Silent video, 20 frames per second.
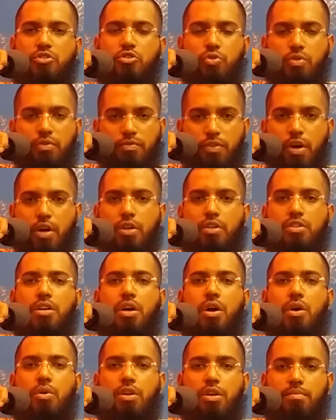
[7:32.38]
do follow
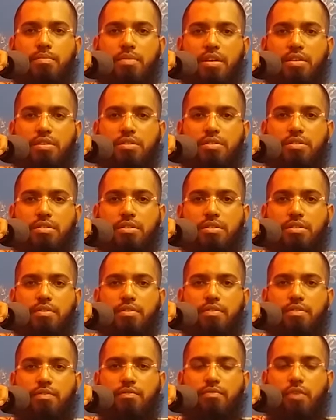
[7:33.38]
the ulama,
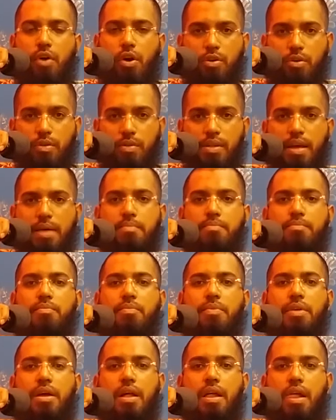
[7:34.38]
follow them,
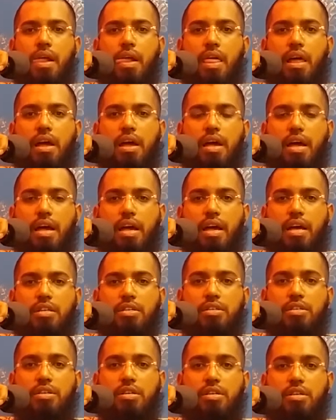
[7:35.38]

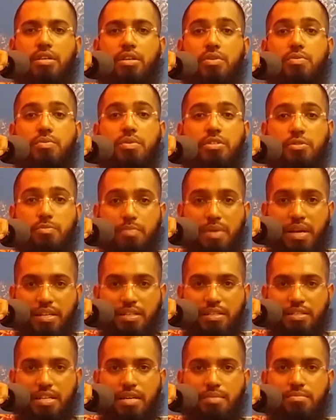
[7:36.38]
and
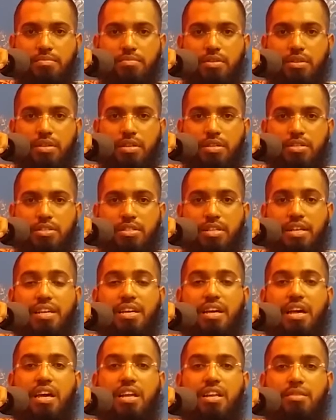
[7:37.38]
respect them,
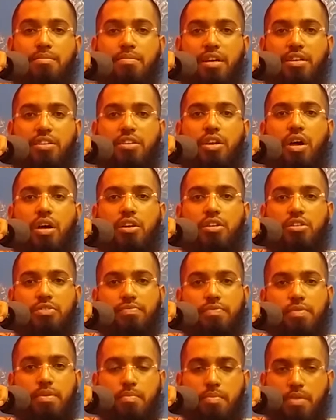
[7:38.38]
take ilm and
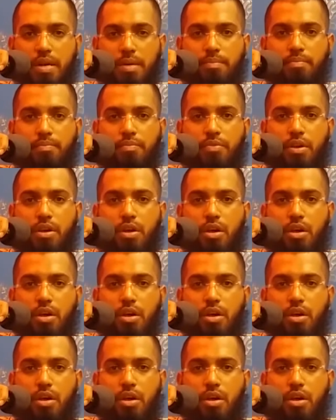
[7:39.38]
knowledge from them.